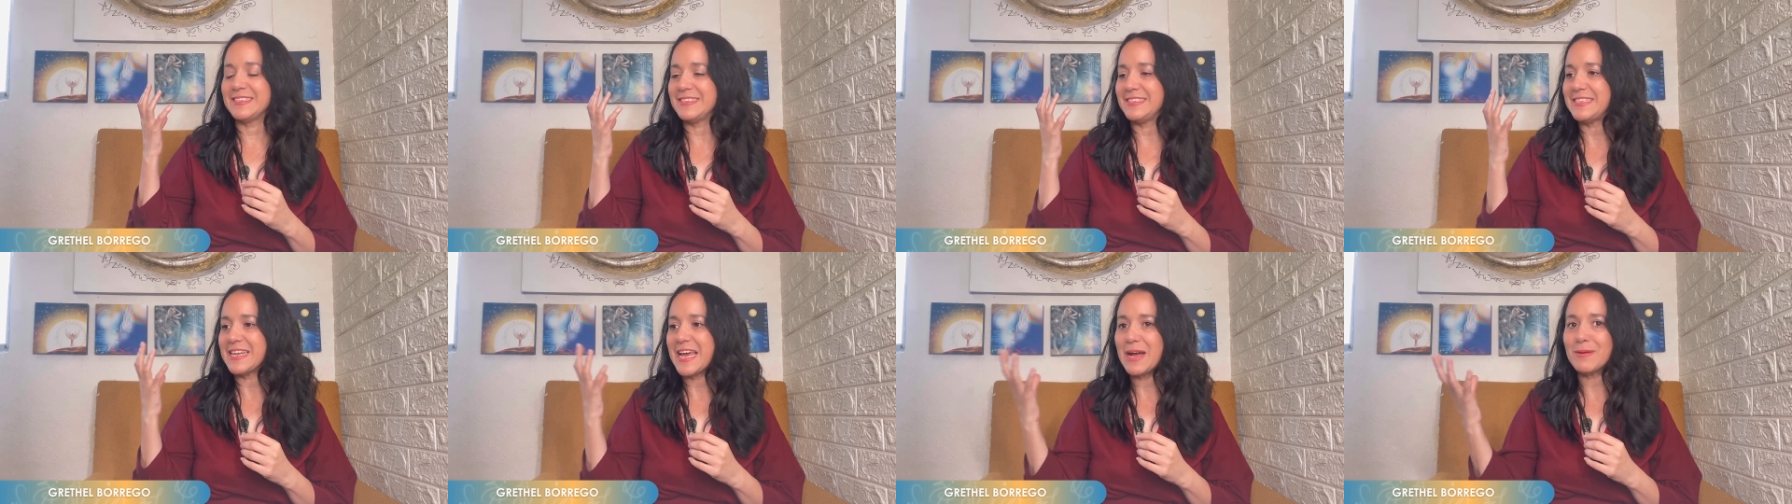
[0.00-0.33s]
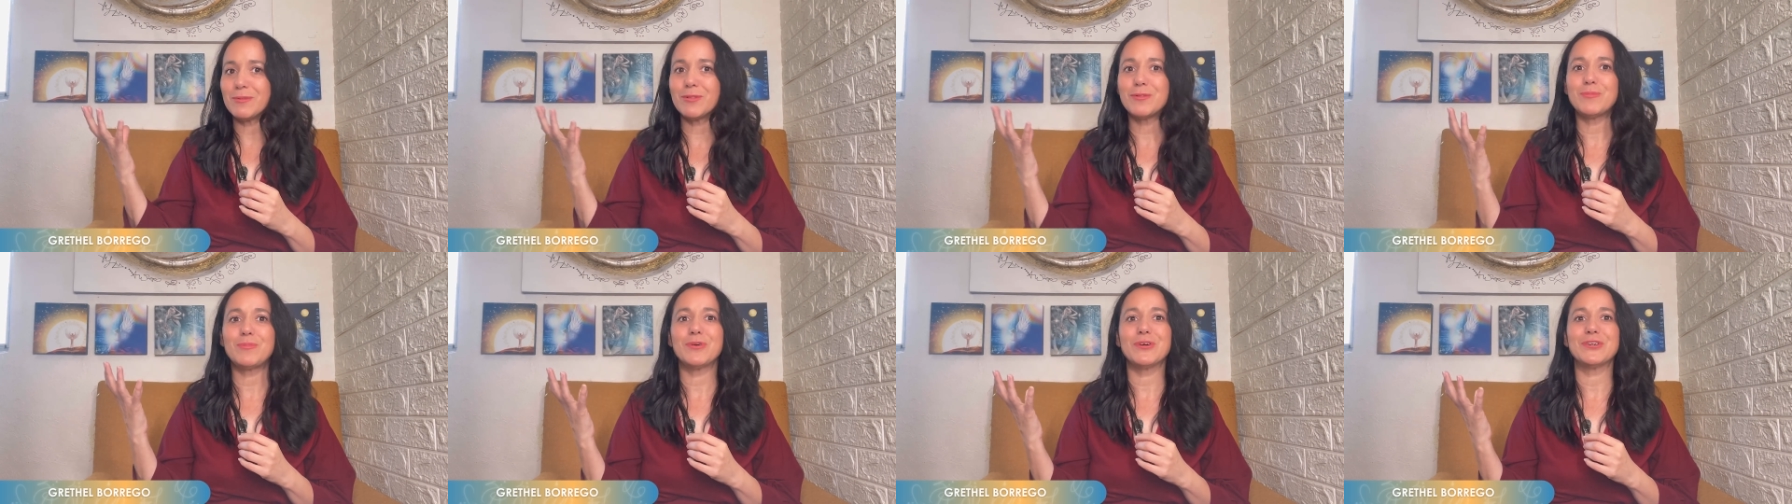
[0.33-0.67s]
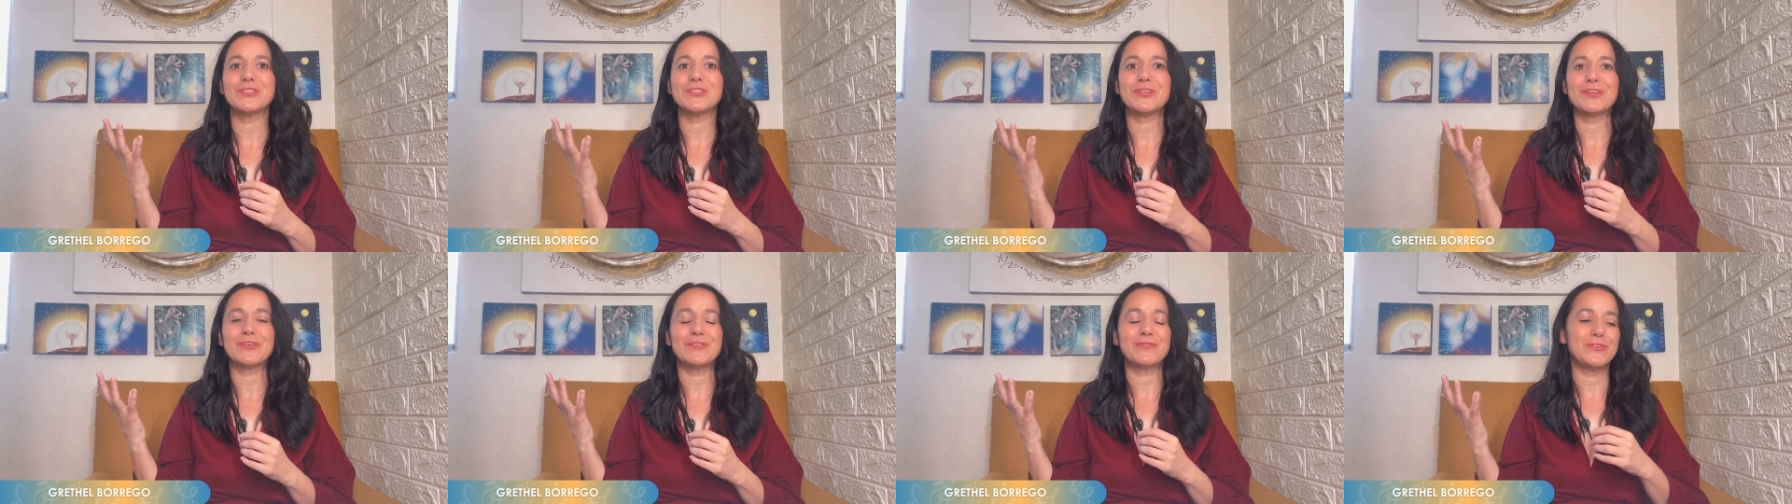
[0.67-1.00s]
devil
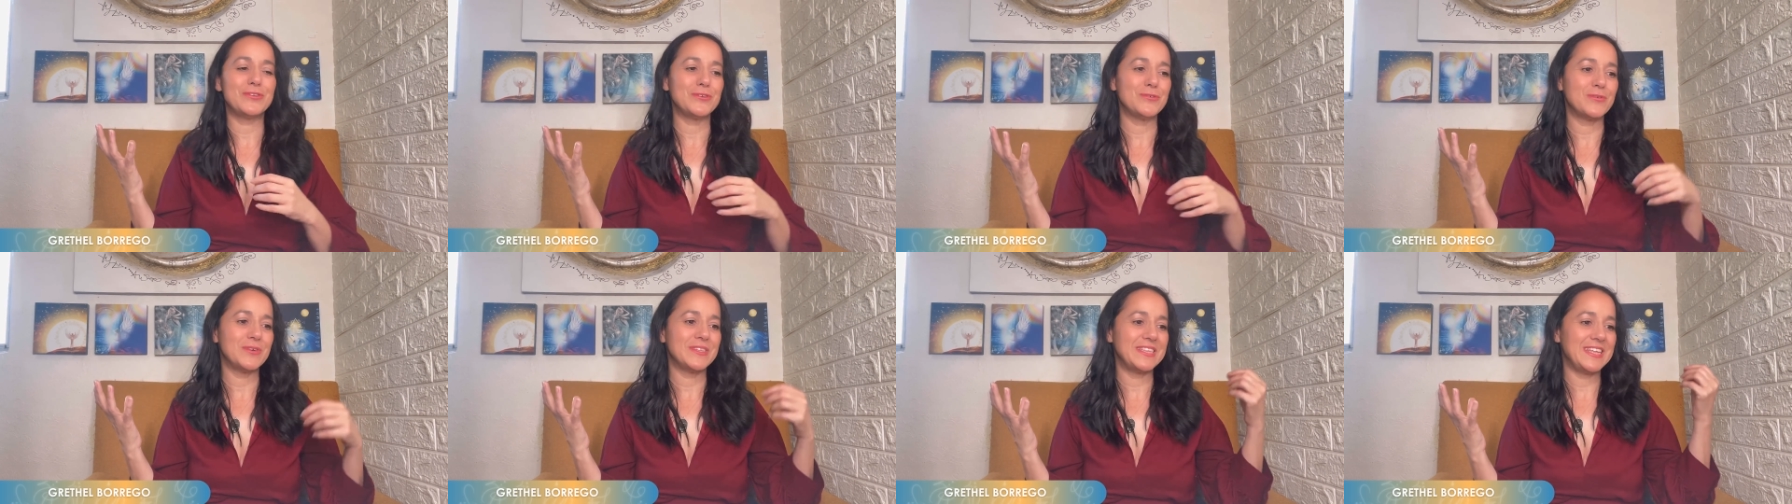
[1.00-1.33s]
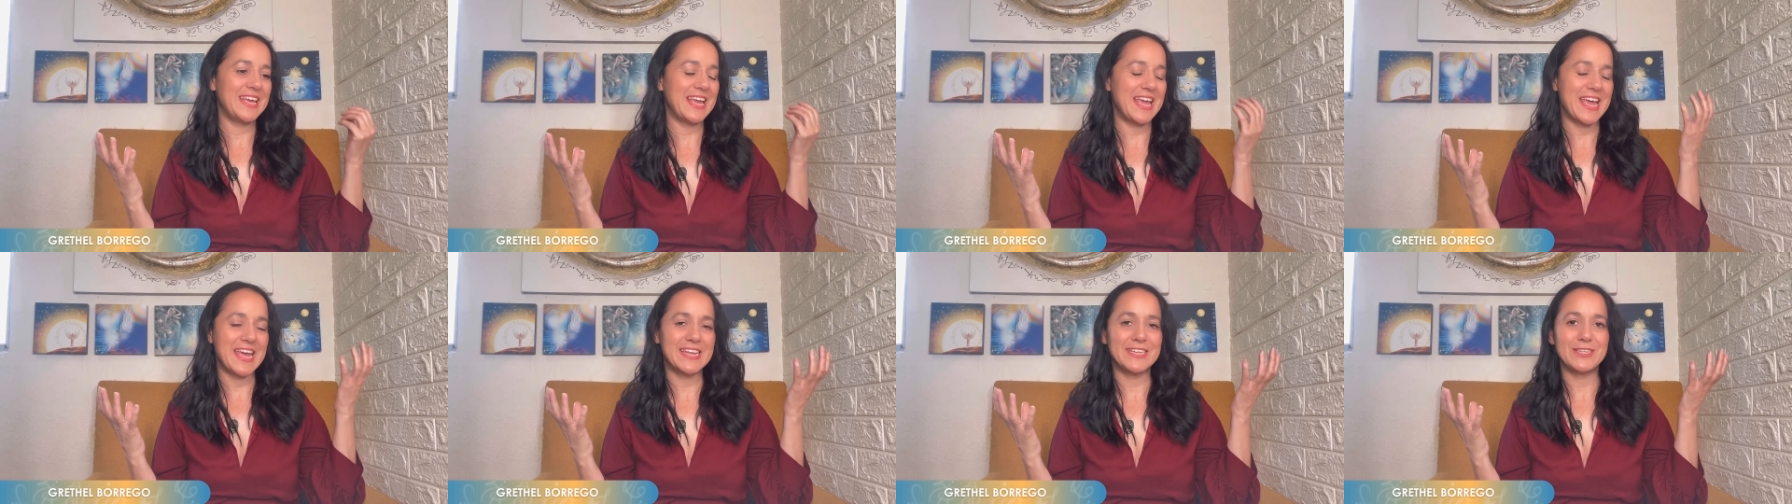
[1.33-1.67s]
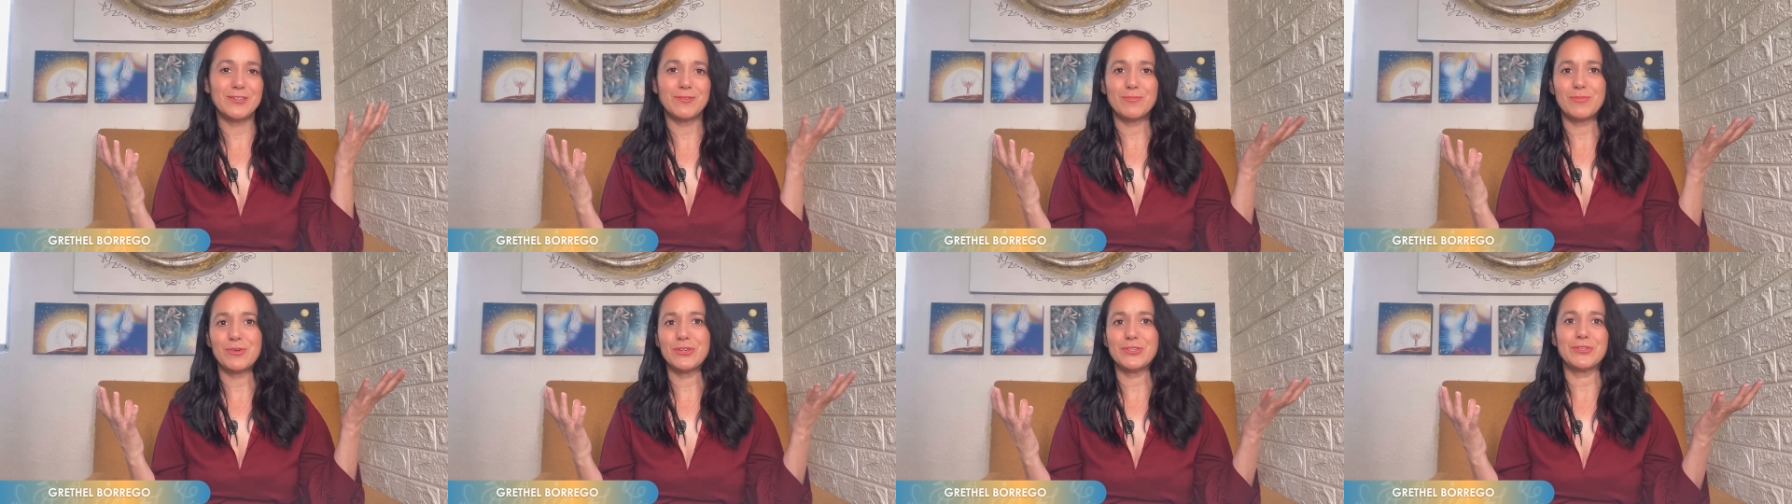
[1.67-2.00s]
version of you and the
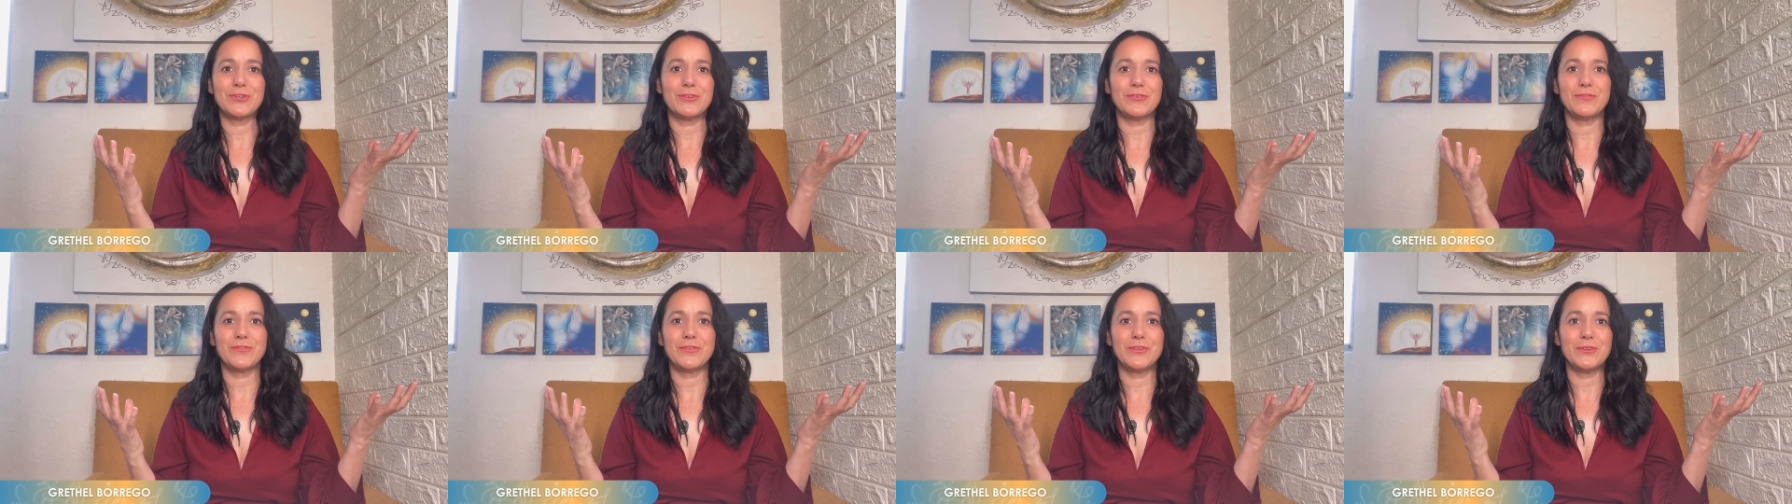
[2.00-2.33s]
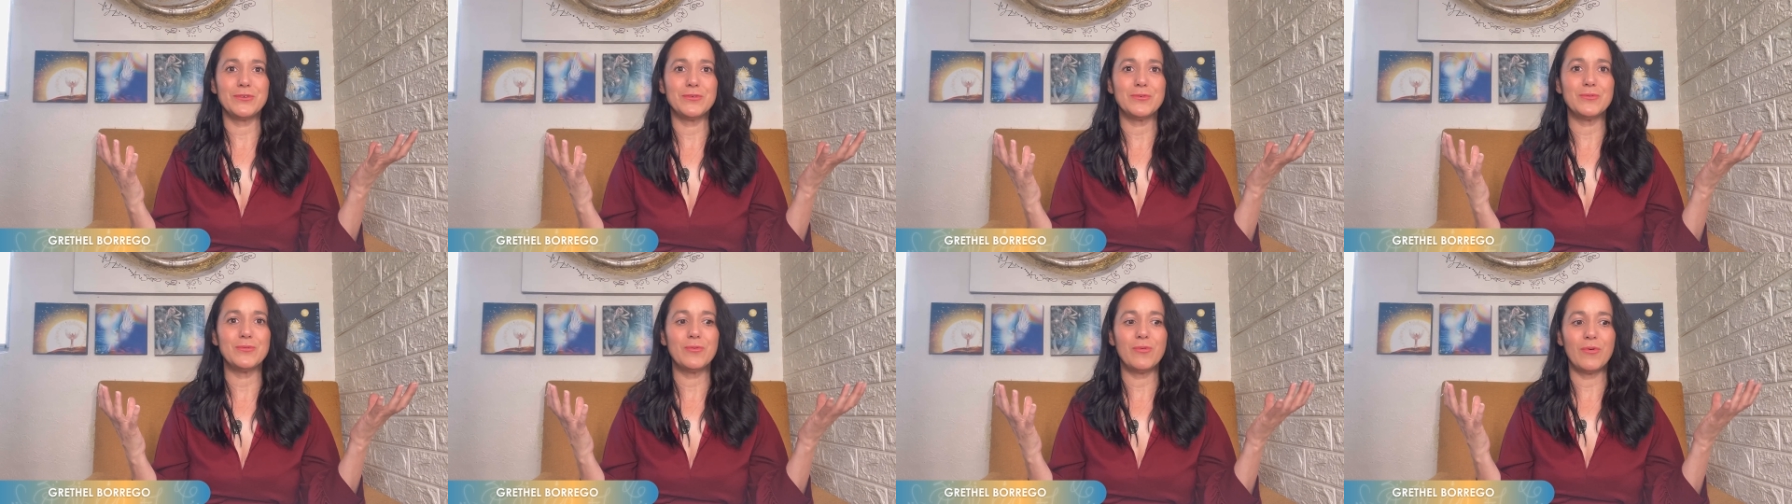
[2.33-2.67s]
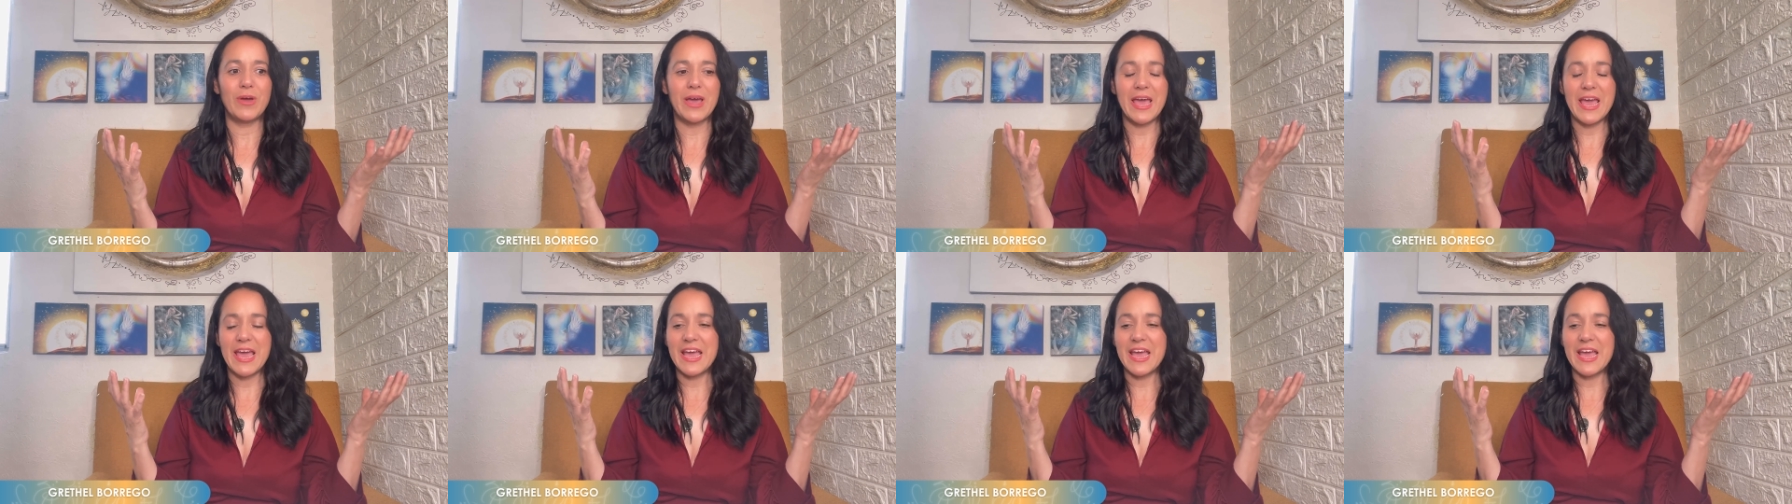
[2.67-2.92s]
angel version of you.